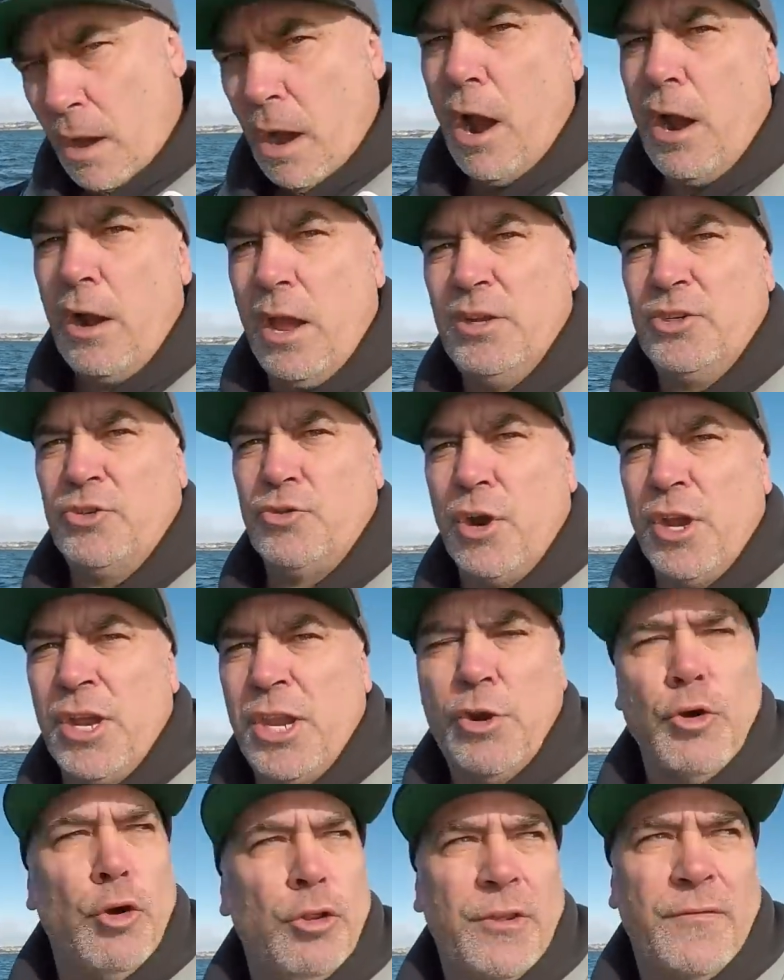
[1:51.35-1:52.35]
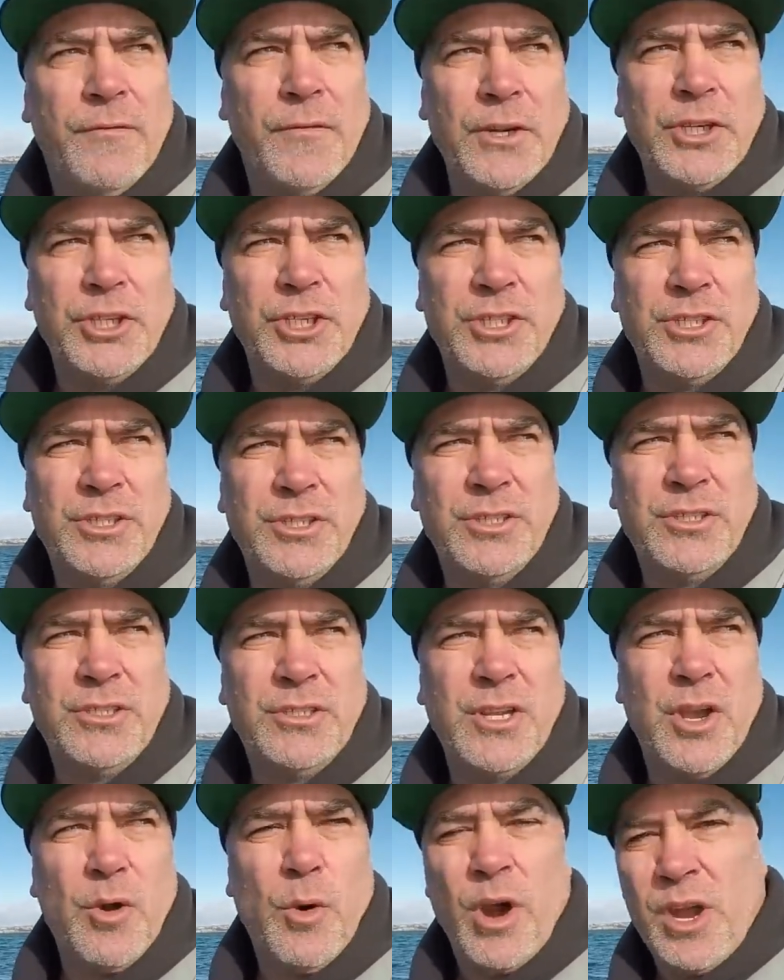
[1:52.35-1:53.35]
I like striking on the fish,
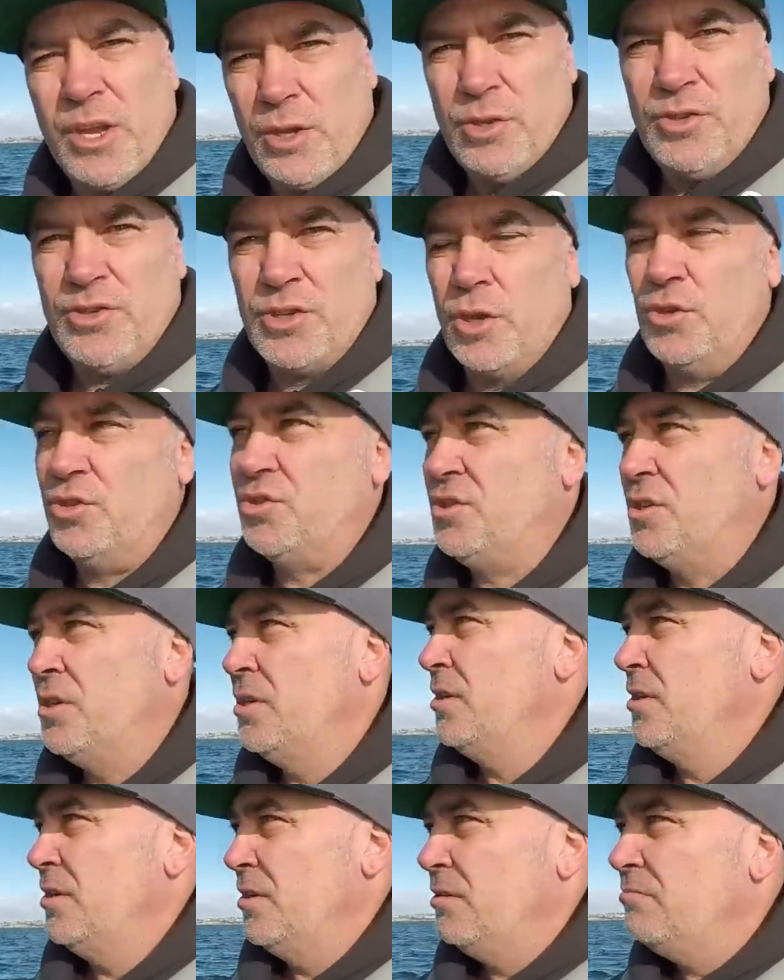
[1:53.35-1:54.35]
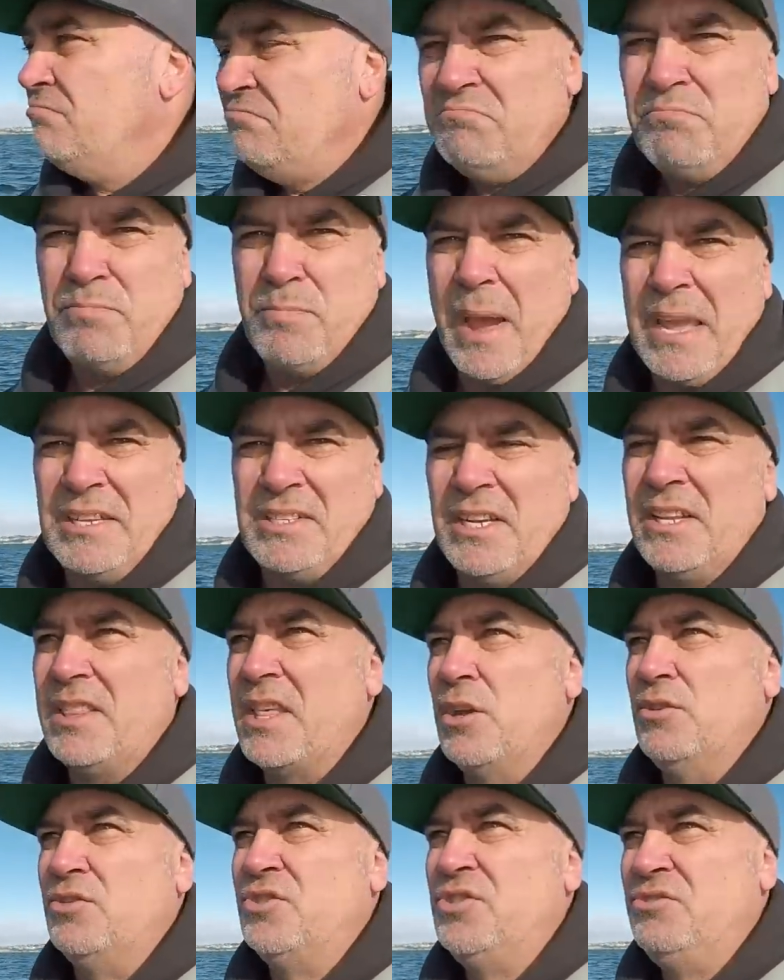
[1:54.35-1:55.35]
so I use those, basically
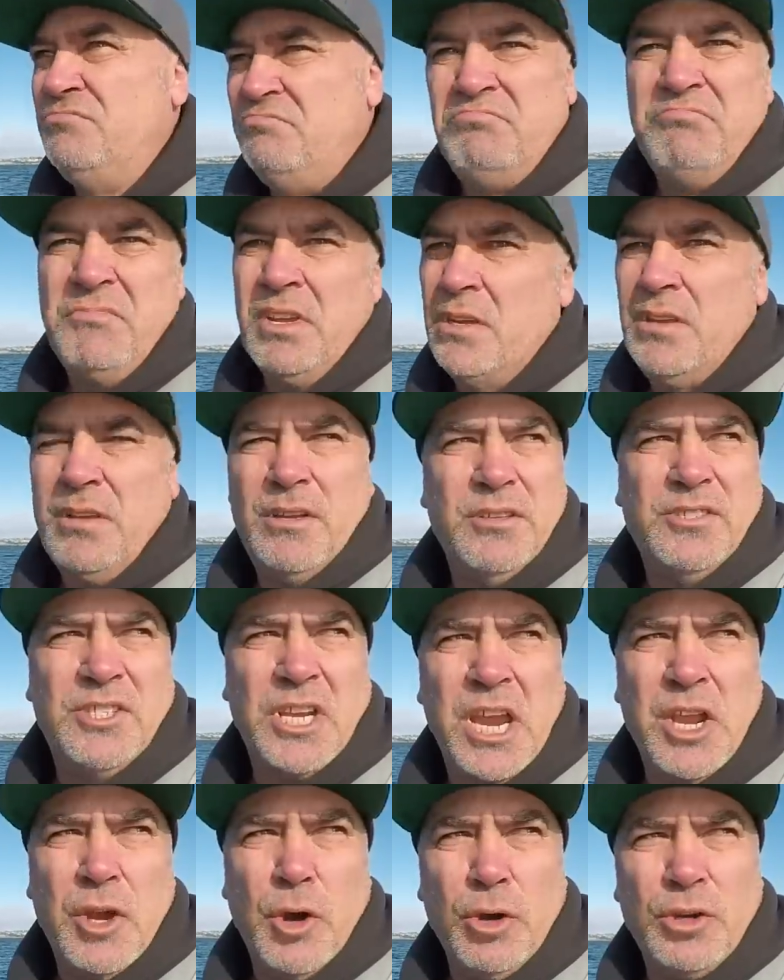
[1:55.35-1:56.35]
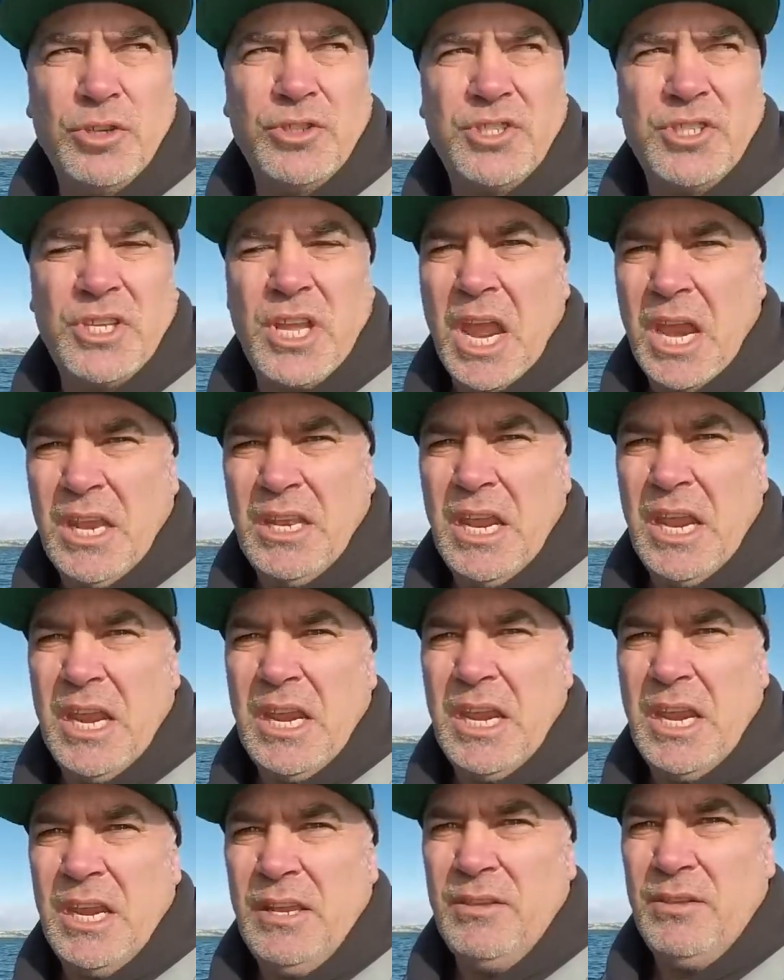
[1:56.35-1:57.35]
those J hooks, and
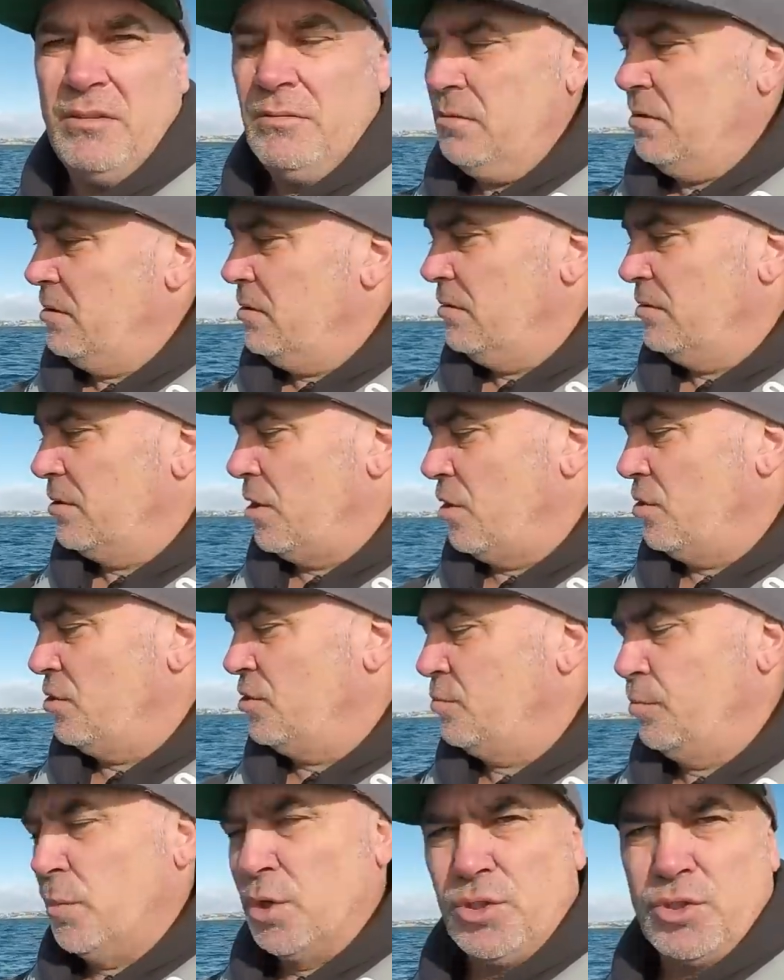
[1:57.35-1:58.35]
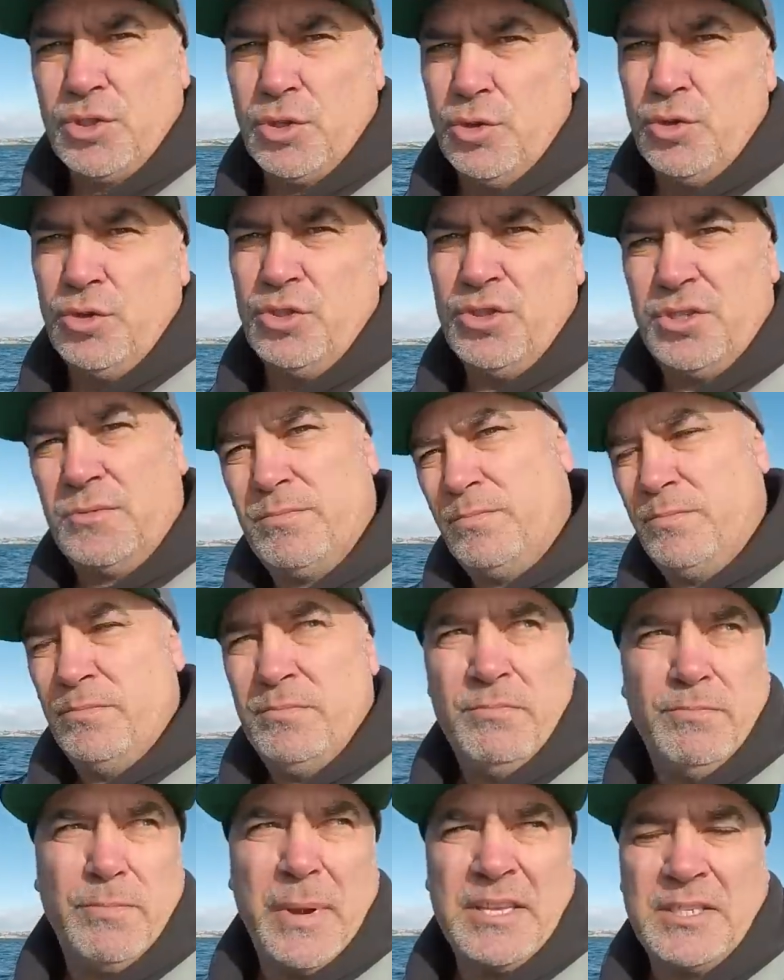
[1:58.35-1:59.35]
then those mutsus,
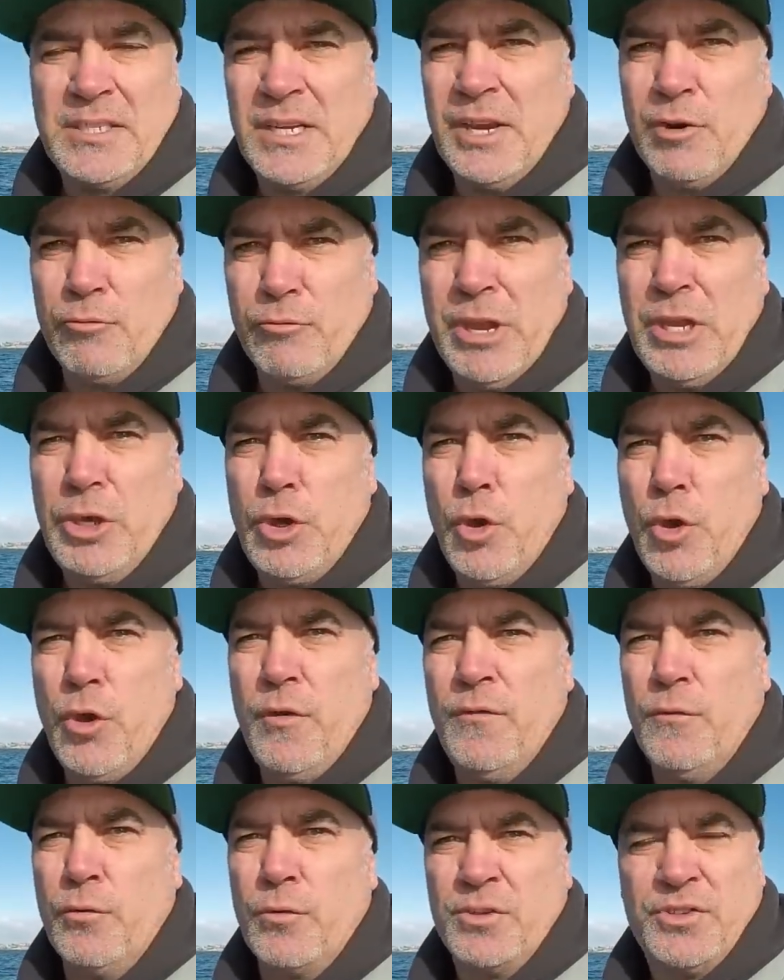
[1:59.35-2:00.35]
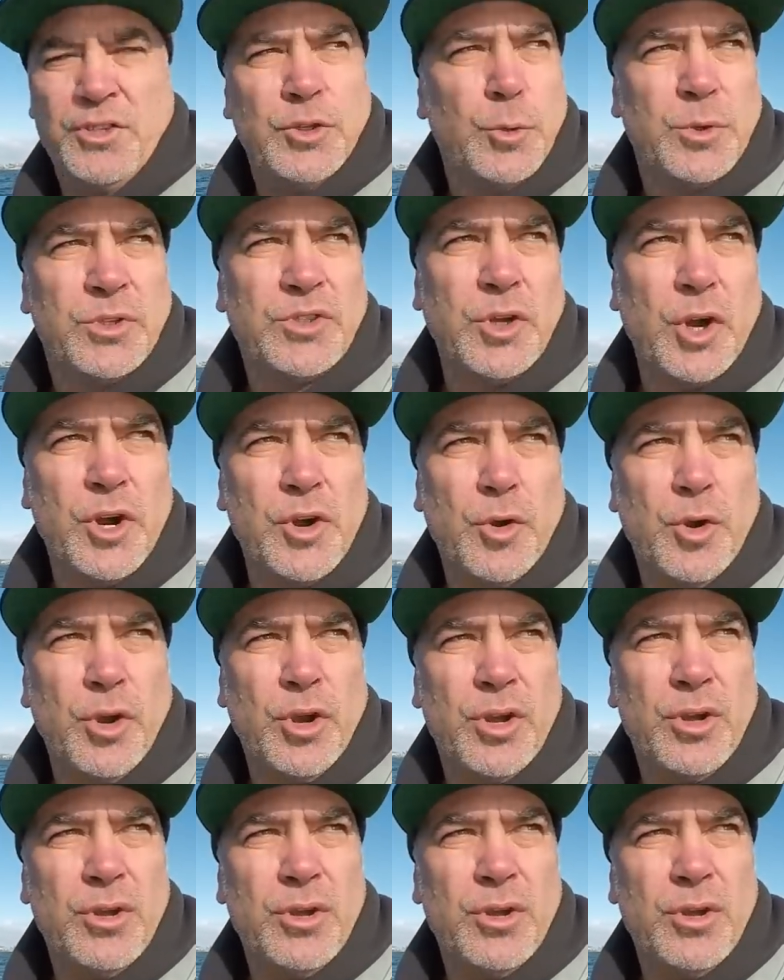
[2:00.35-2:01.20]
basically a recurve or a suicide hook.